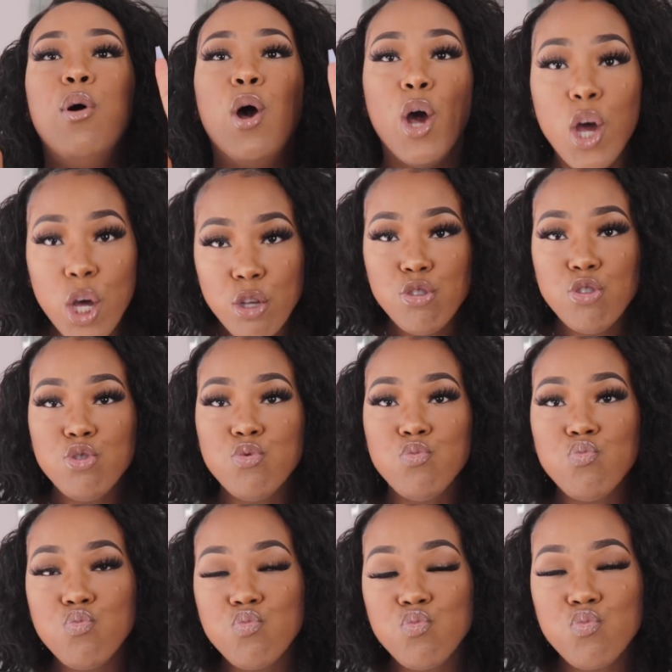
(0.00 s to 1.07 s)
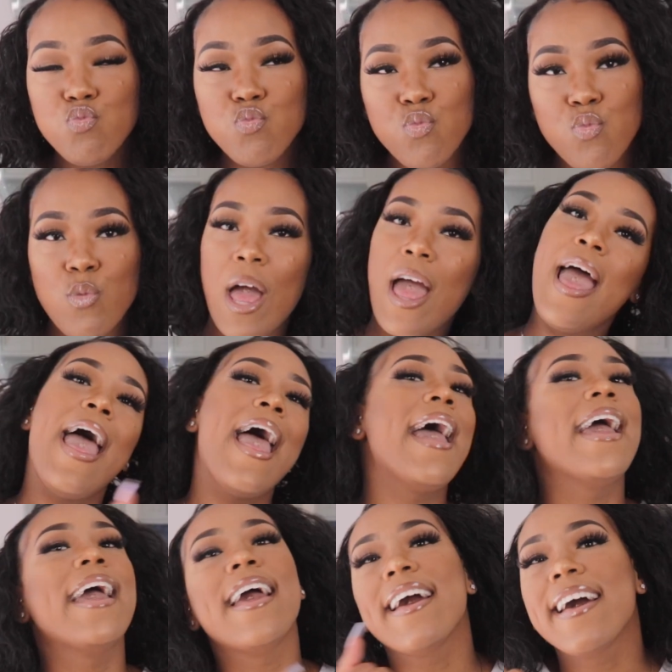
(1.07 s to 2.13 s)
Peace.
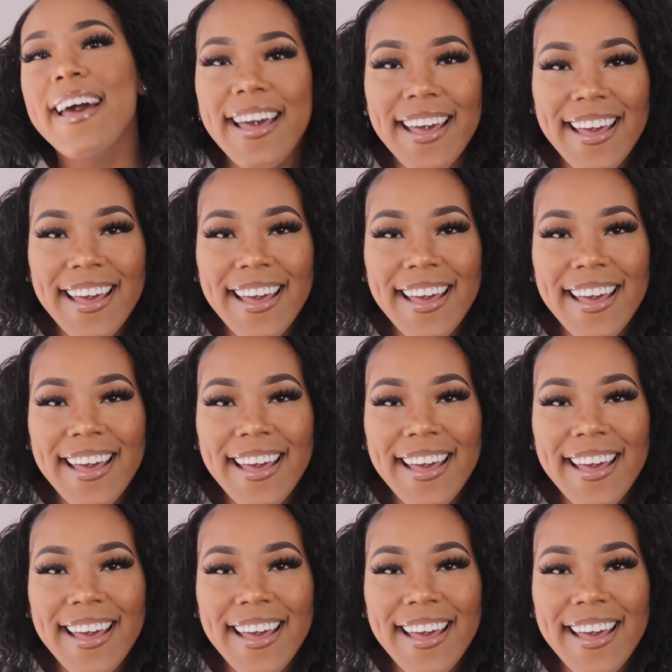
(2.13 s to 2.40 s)
And